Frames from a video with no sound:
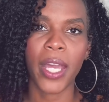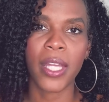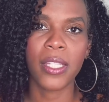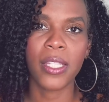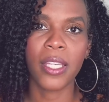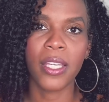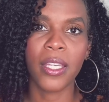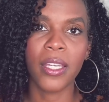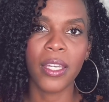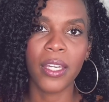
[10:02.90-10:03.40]
to
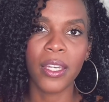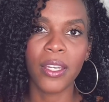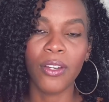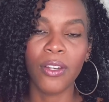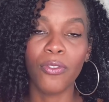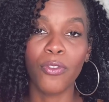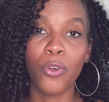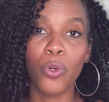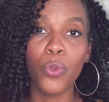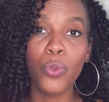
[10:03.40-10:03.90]
give,
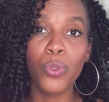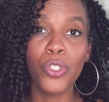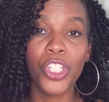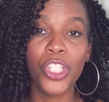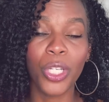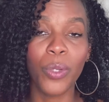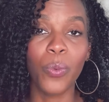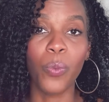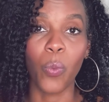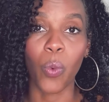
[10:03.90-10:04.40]
who she
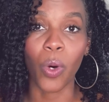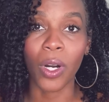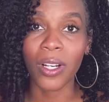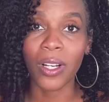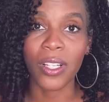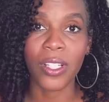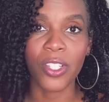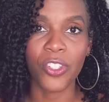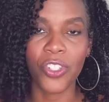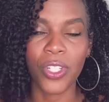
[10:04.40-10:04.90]

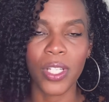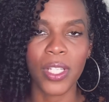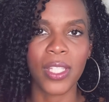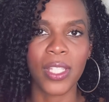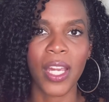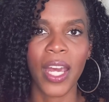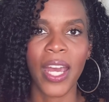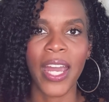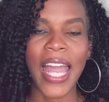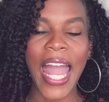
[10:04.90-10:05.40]
was just
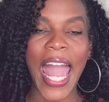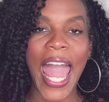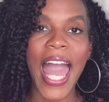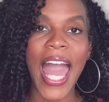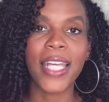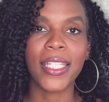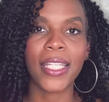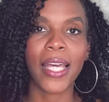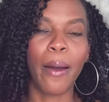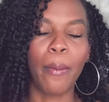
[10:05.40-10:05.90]

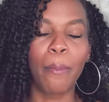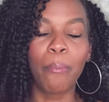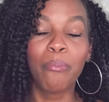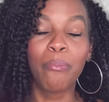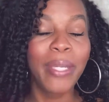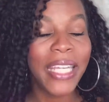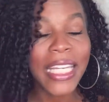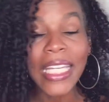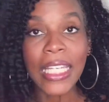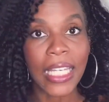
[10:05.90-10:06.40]
as a
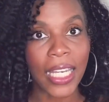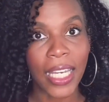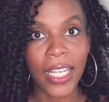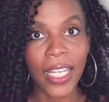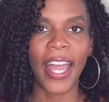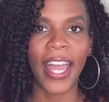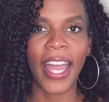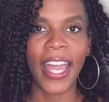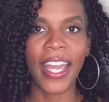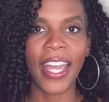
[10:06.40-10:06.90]
being.
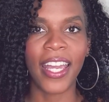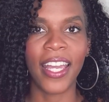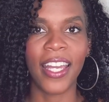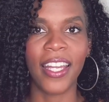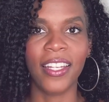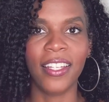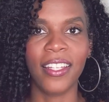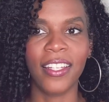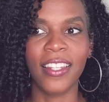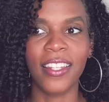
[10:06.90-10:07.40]

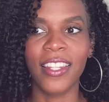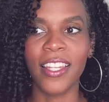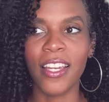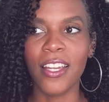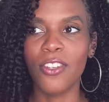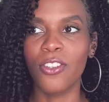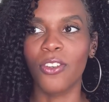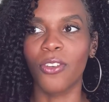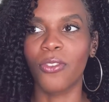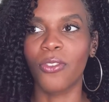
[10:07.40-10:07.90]
And then
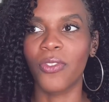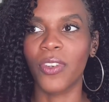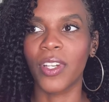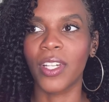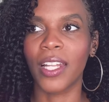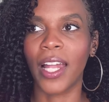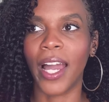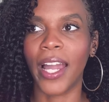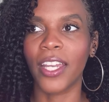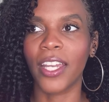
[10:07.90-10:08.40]
you'll feel
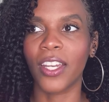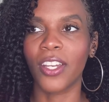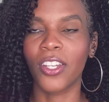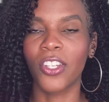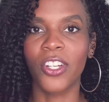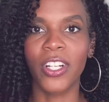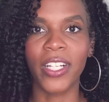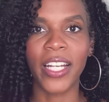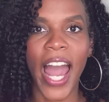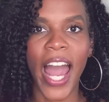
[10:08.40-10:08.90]
like
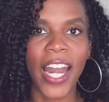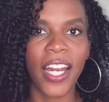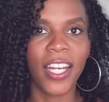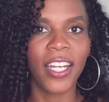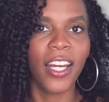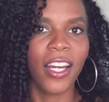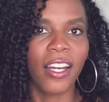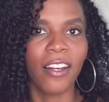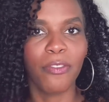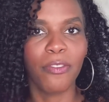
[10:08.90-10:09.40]
you're not
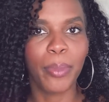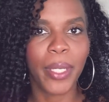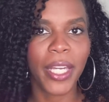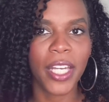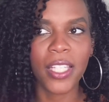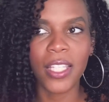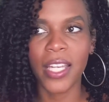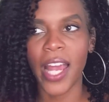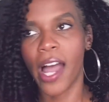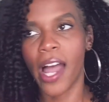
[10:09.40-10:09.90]
enough because
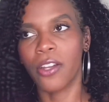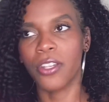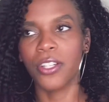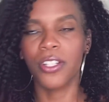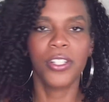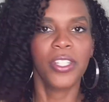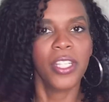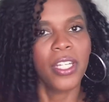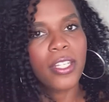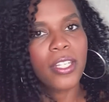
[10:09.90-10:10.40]
now you're
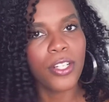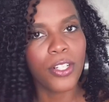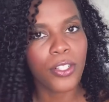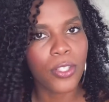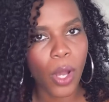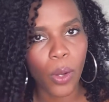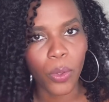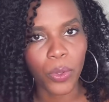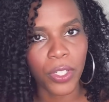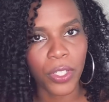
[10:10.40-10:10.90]
10 years
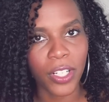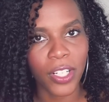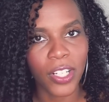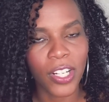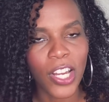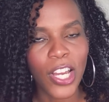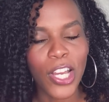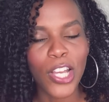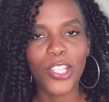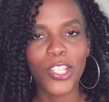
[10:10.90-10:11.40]
older.
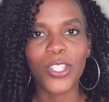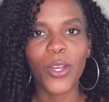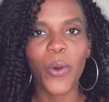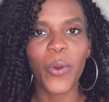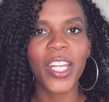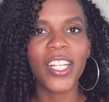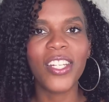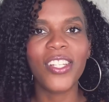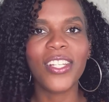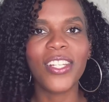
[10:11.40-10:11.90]
So
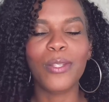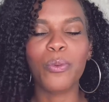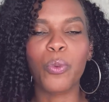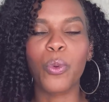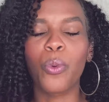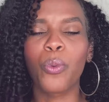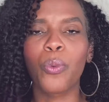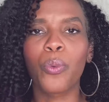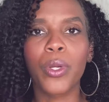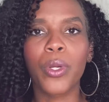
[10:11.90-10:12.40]
it just will
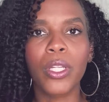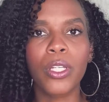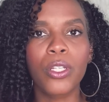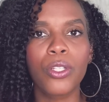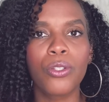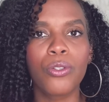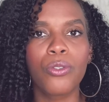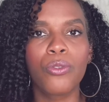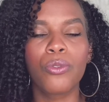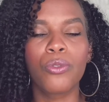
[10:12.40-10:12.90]
really do
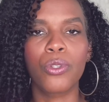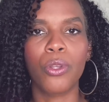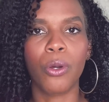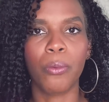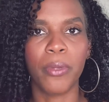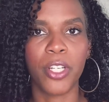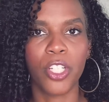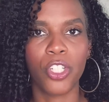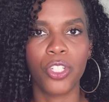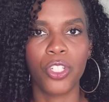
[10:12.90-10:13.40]
you so
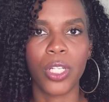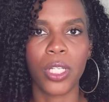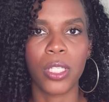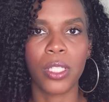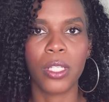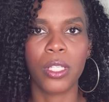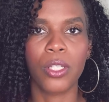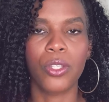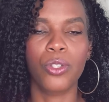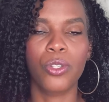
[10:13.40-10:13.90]
much
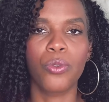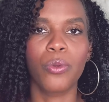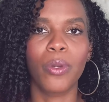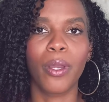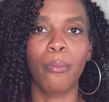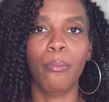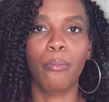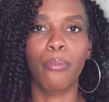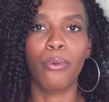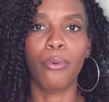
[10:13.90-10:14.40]
justice to
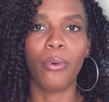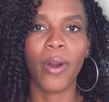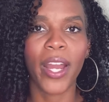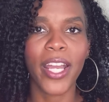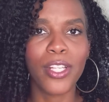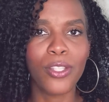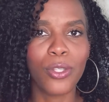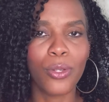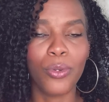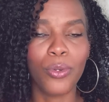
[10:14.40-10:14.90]

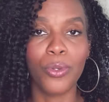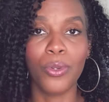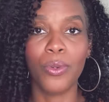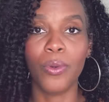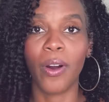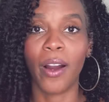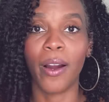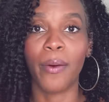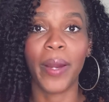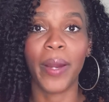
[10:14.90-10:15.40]
embrace who you
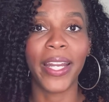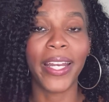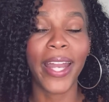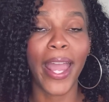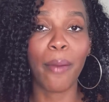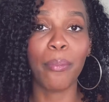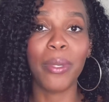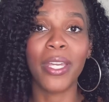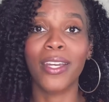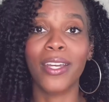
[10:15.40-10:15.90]
are right now,
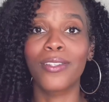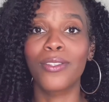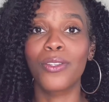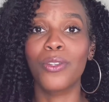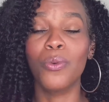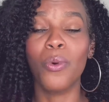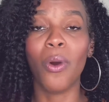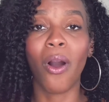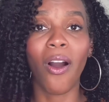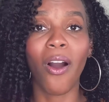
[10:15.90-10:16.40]
because you
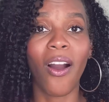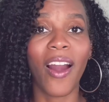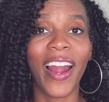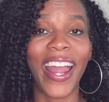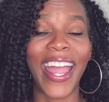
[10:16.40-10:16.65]
are